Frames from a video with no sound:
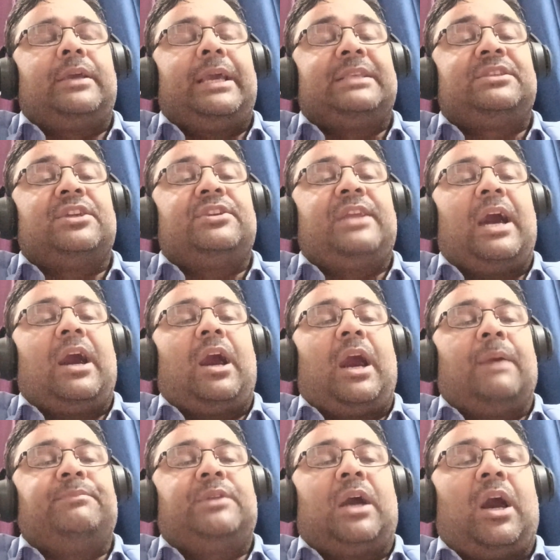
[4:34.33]
agenda
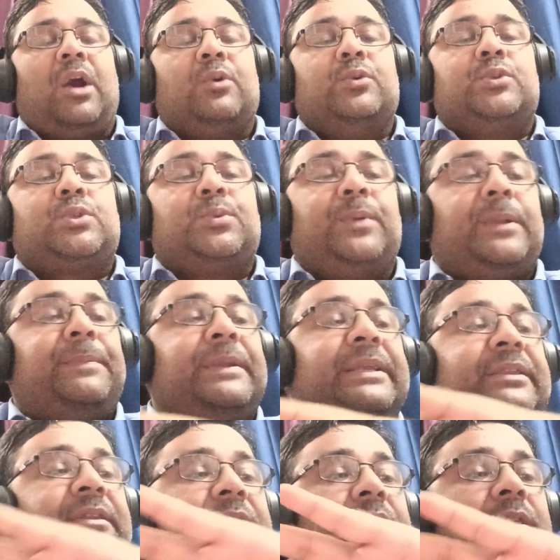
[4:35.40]
of the house will
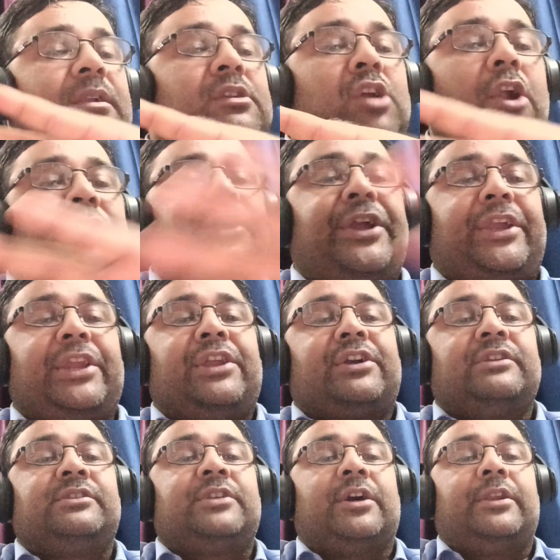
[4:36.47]
be not taken
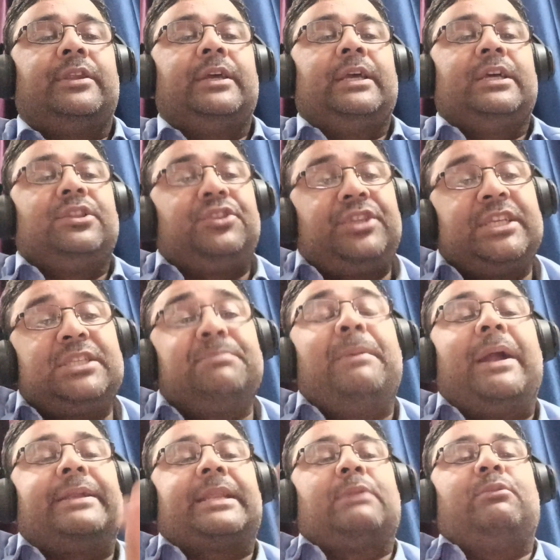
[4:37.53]
concern, this
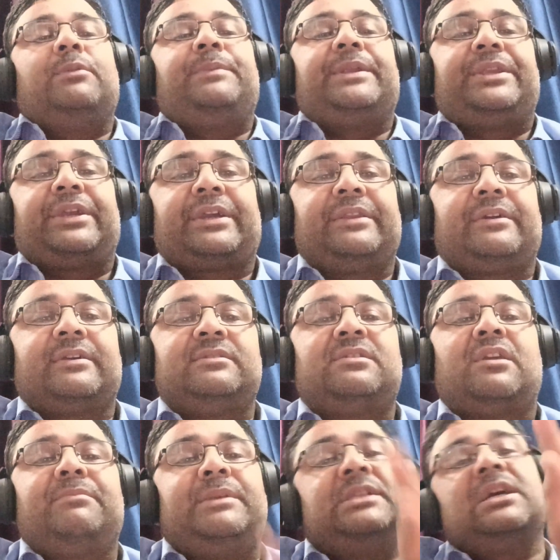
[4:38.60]
matter will be taken
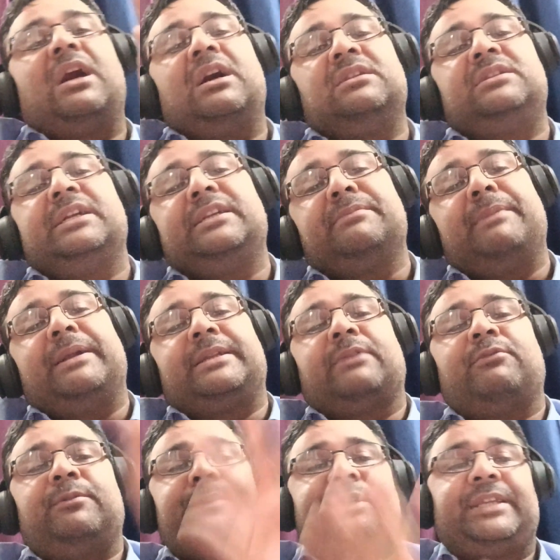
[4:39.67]
concern, means urgent
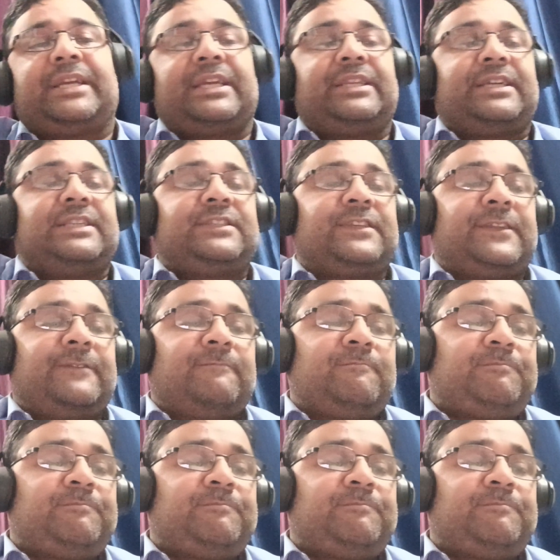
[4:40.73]
matter will be taken concern.